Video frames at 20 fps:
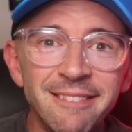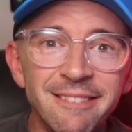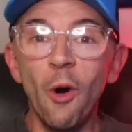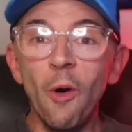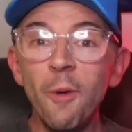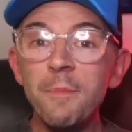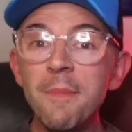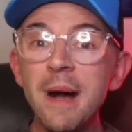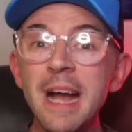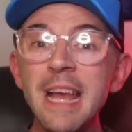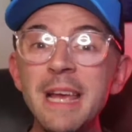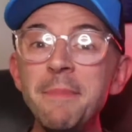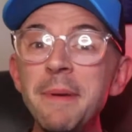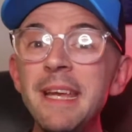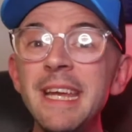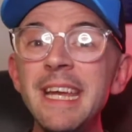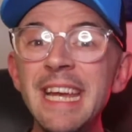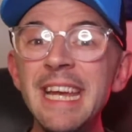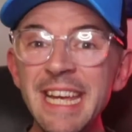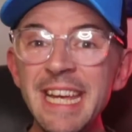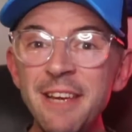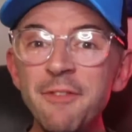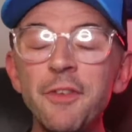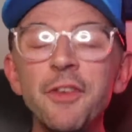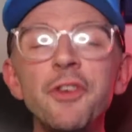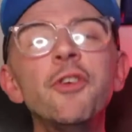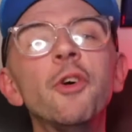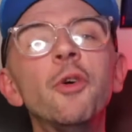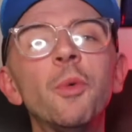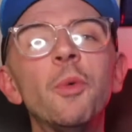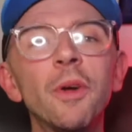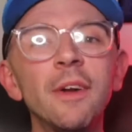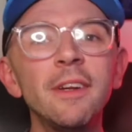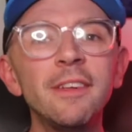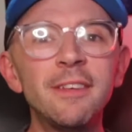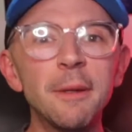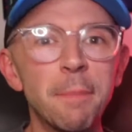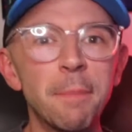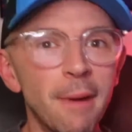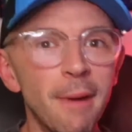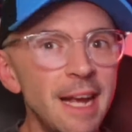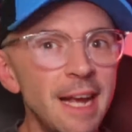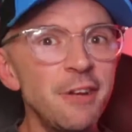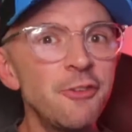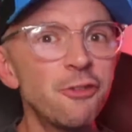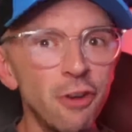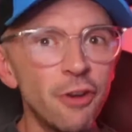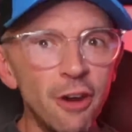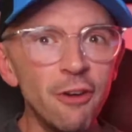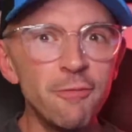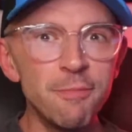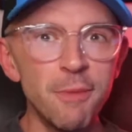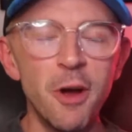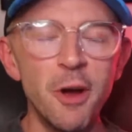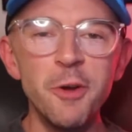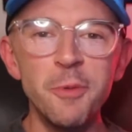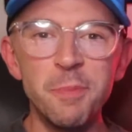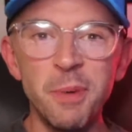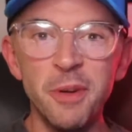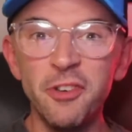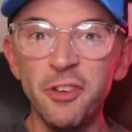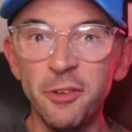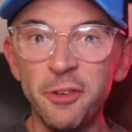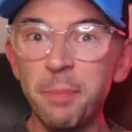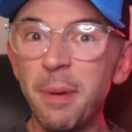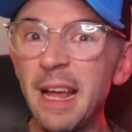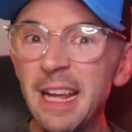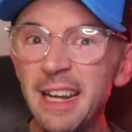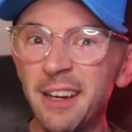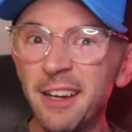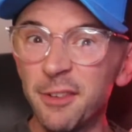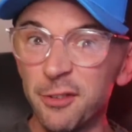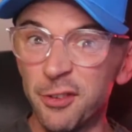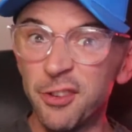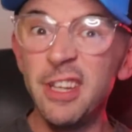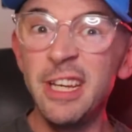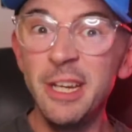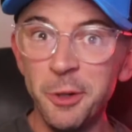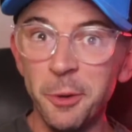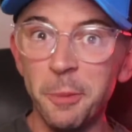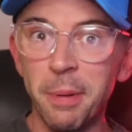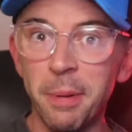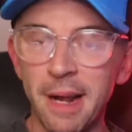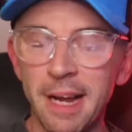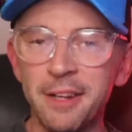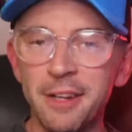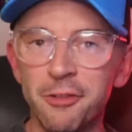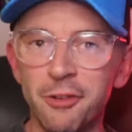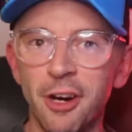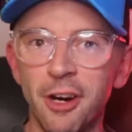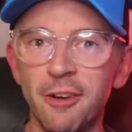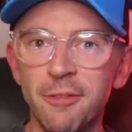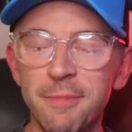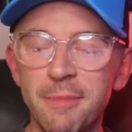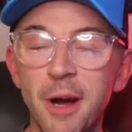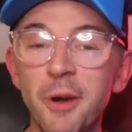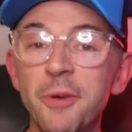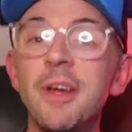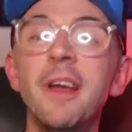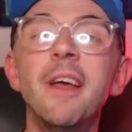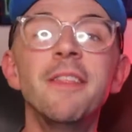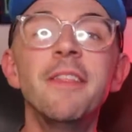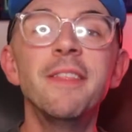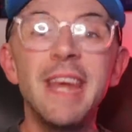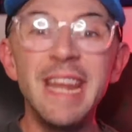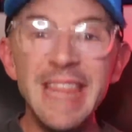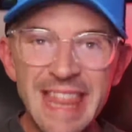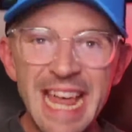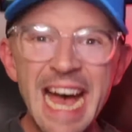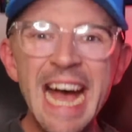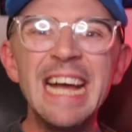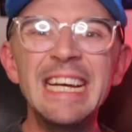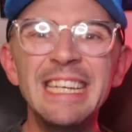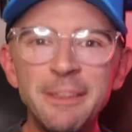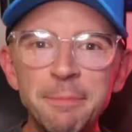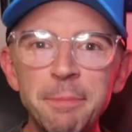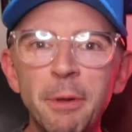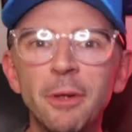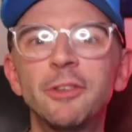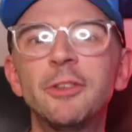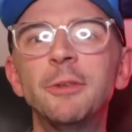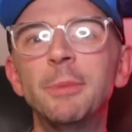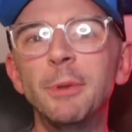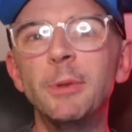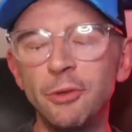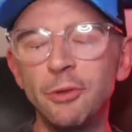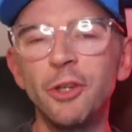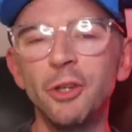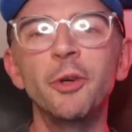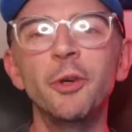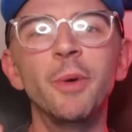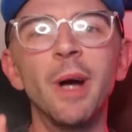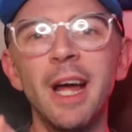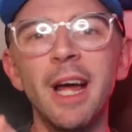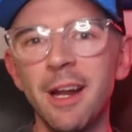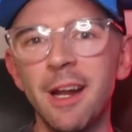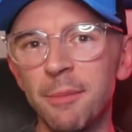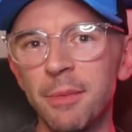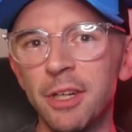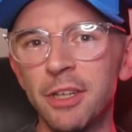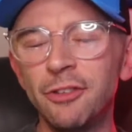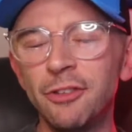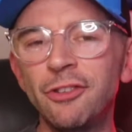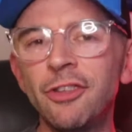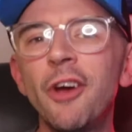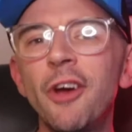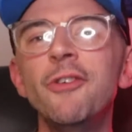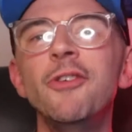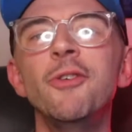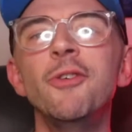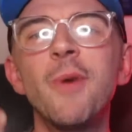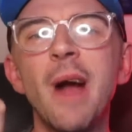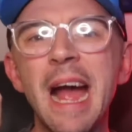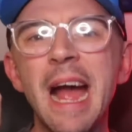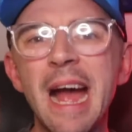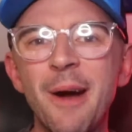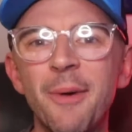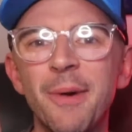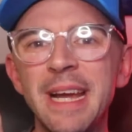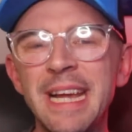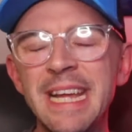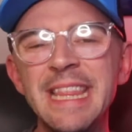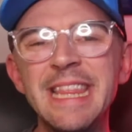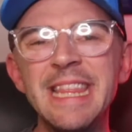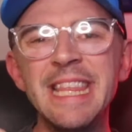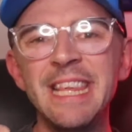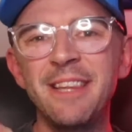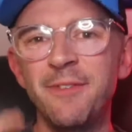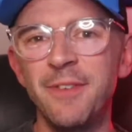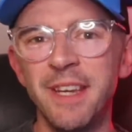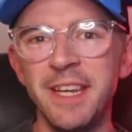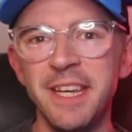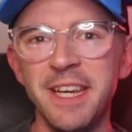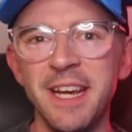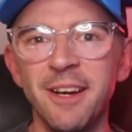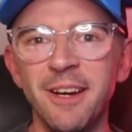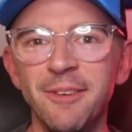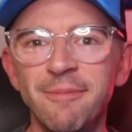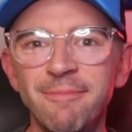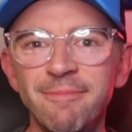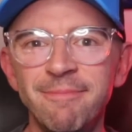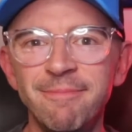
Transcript: Or maybe even you're wanting to play draft mode, but just play kind of single player draft mode, then that is possible too. And I'm going to show you how in this video.